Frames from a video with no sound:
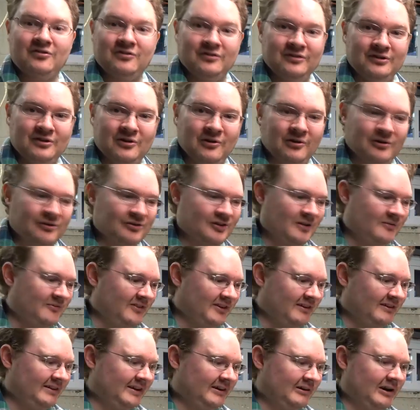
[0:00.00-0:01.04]
you know, or something
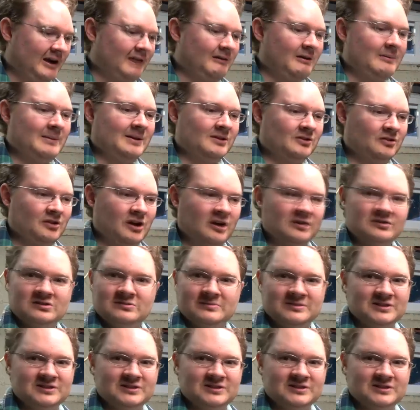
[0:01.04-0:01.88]
like that, or how do I make this costume?